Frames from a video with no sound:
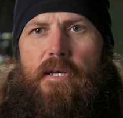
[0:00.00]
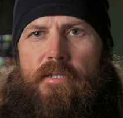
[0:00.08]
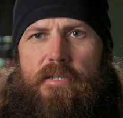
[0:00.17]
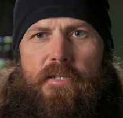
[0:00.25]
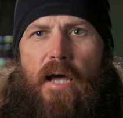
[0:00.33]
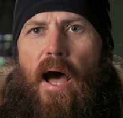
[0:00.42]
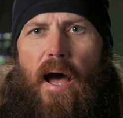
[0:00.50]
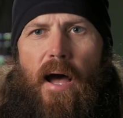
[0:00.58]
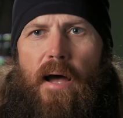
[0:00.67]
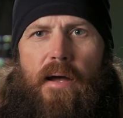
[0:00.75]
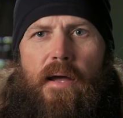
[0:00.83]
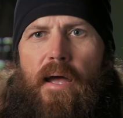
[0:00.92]
that Si
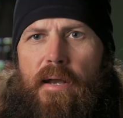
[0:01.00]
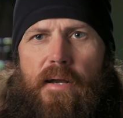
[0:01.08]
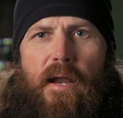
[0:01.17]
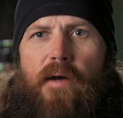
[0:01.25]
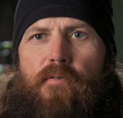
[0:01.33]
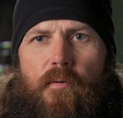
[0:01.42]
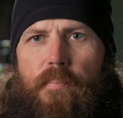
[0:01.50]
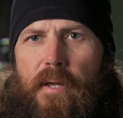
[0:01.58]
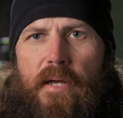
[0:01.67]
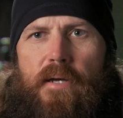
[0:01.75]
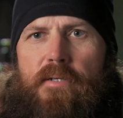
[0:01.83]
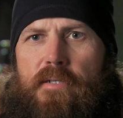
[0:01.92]
had never
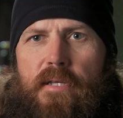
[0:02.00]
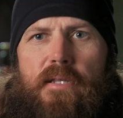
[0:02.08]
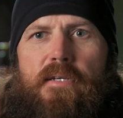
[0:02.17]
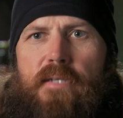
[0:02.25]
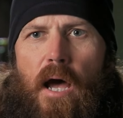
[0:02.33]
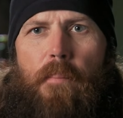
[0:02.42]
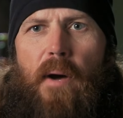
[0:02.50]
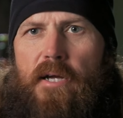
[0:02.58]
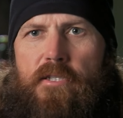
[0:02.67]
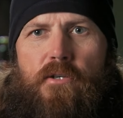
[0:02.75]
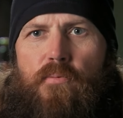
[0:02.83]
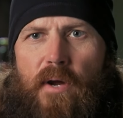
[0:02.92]
been to this
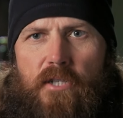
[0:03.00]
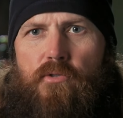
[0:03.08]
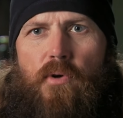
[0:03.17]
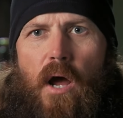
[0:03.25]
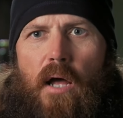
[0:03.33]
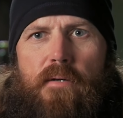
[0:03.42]
hibachi restaurant.